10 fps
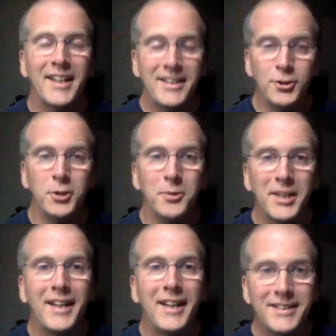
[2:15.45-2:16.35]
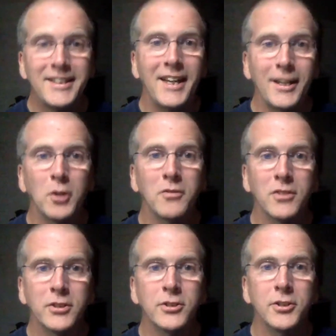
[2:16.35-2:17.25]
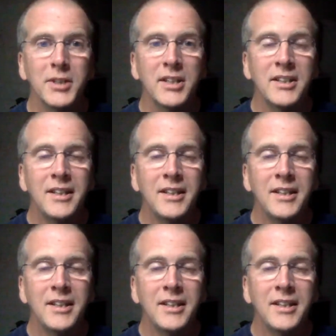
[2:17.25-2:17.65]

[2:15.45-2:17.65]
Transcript: Judah and take over Judah,